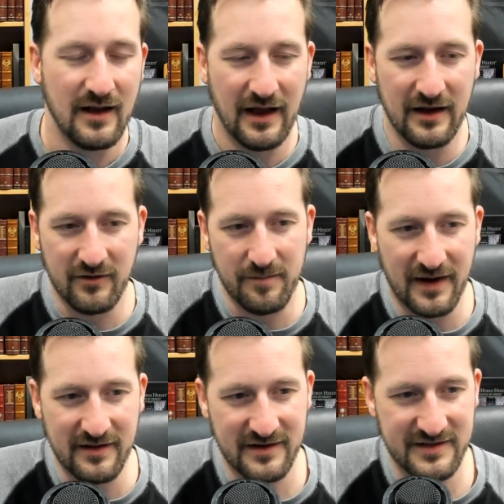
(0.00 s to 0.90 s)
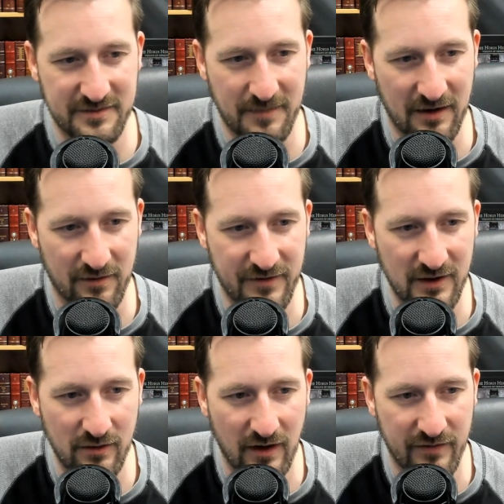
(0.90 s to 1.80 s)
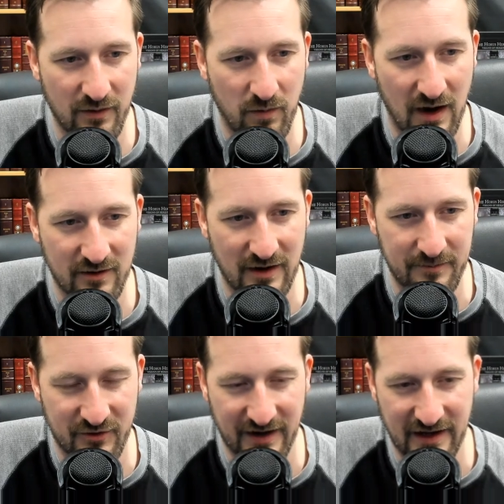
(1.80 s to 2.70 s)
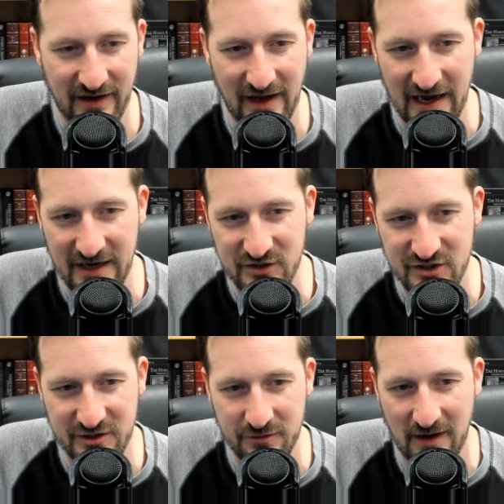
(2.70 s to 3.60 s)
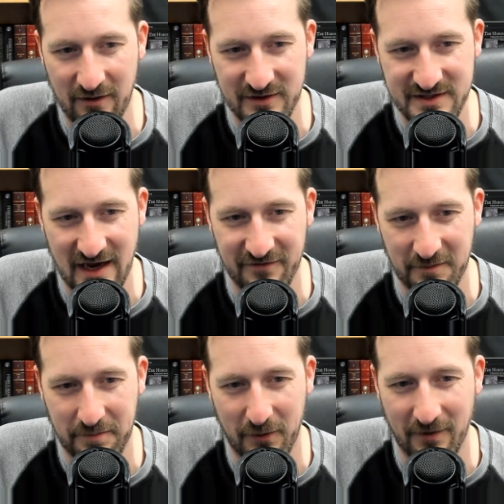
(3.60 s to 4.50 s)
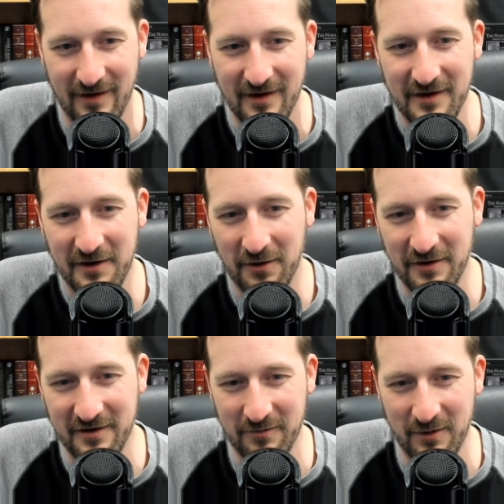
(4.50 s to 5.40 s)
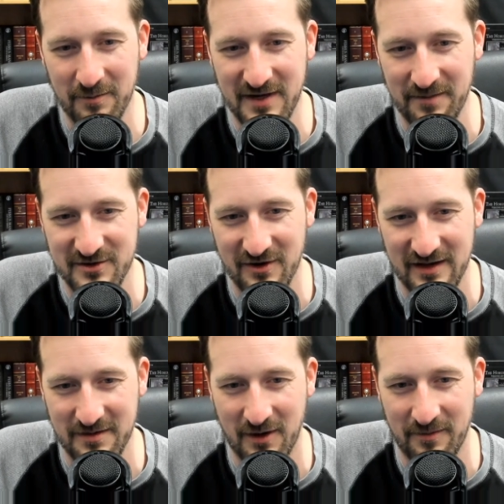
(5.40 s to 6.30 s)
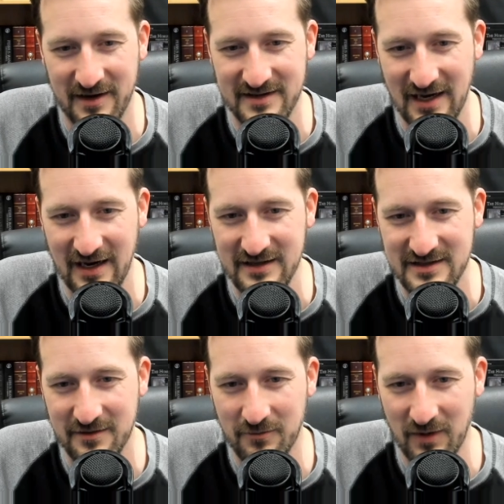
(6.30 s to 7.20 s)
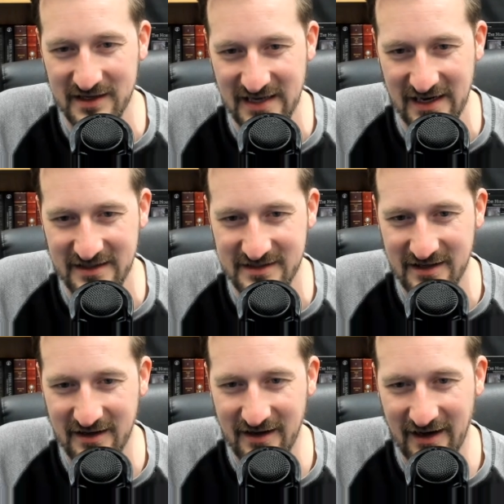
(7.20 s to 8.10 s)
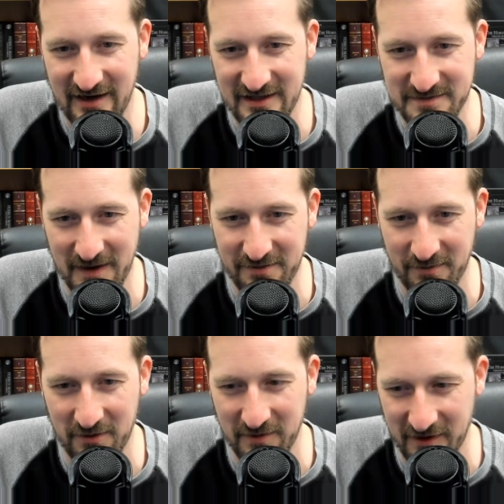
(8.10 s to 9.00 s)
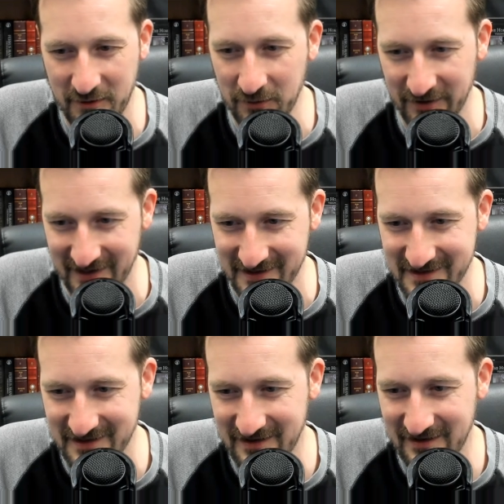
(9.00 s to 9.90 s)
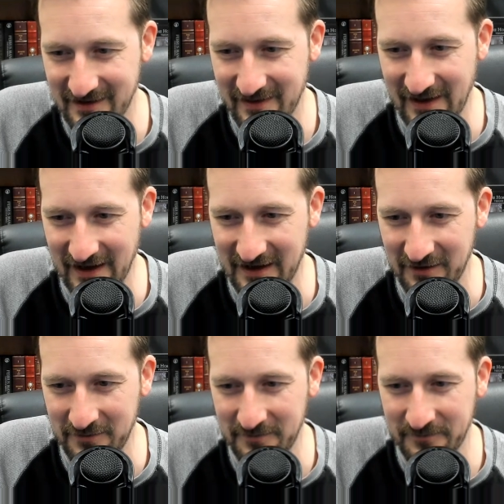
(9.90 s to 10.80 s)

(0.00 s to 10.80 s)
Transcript: Angry Baneling says, my review of the water I'm drinking. Aged 2 hours after pour. Colder than room temperature at the moment. Taste? What taste? And hits my throat with a coolness. Thank you.